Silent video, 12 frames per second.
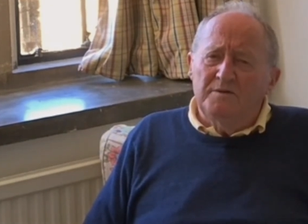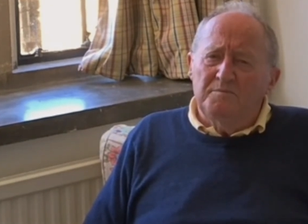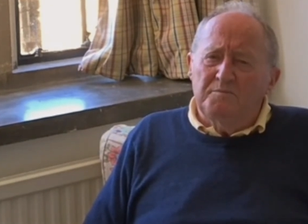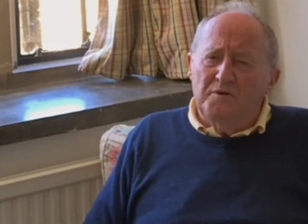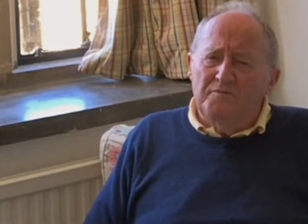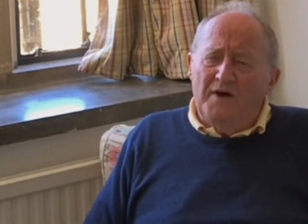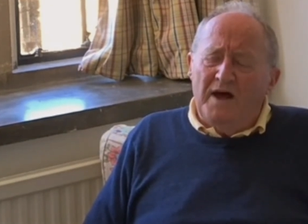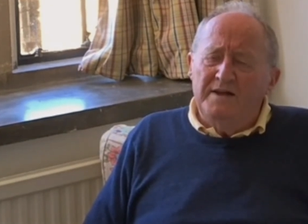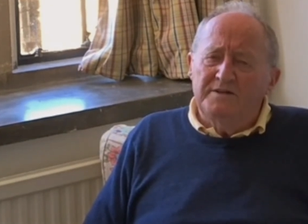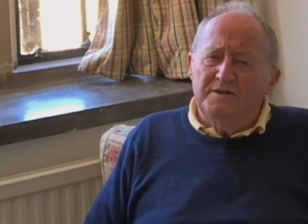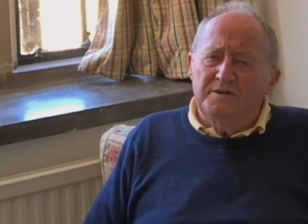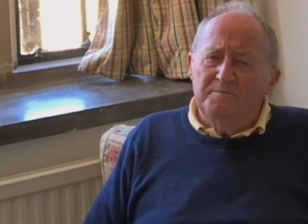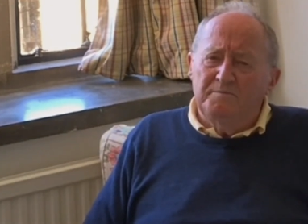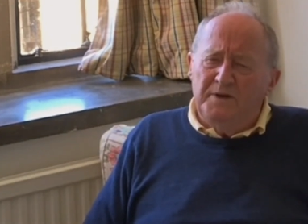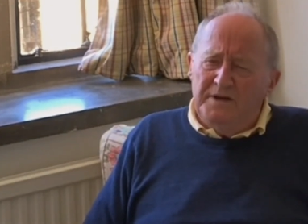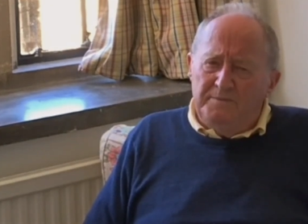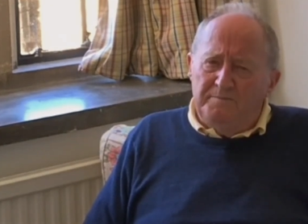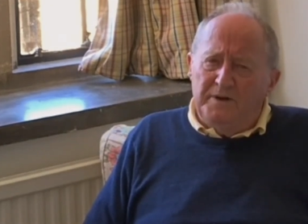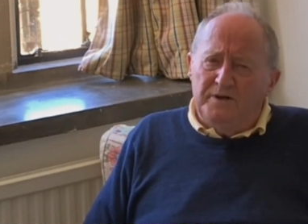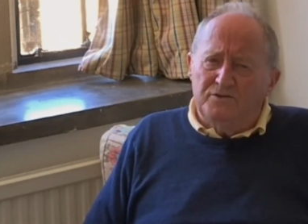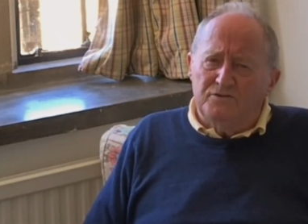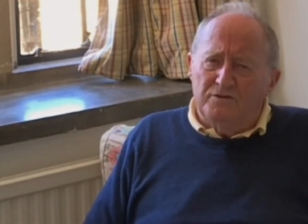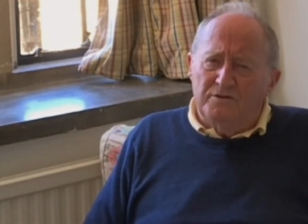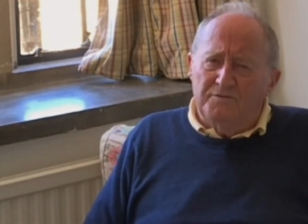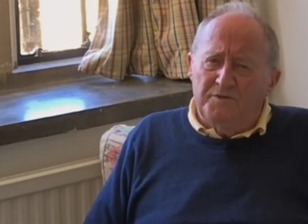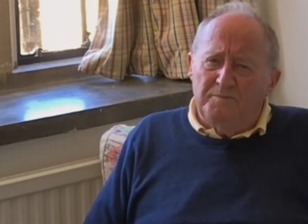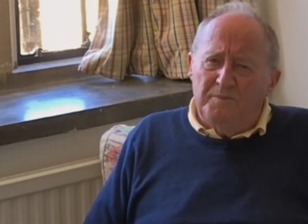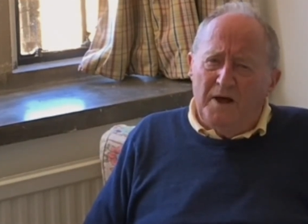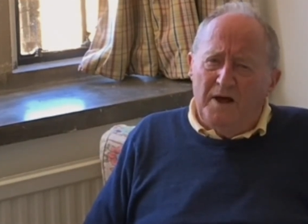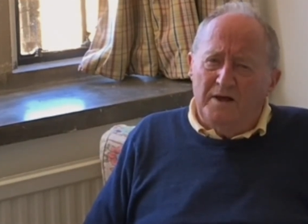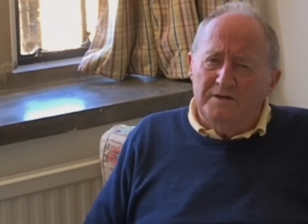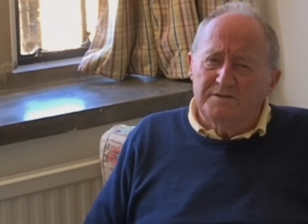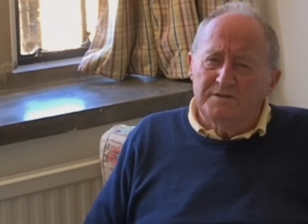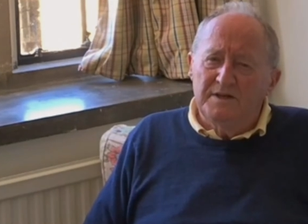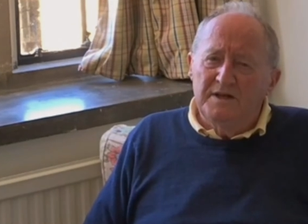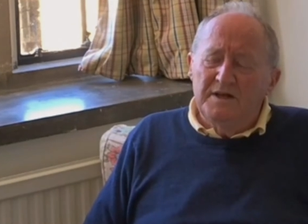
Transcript: provide a complete picture of the past,